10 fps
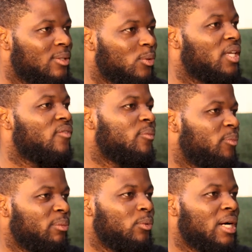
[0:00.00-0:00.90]
to giving
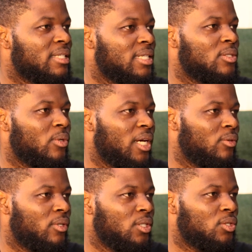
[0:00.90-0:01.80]
people access to
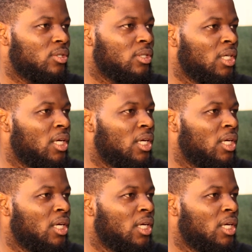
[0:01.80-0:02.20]
education,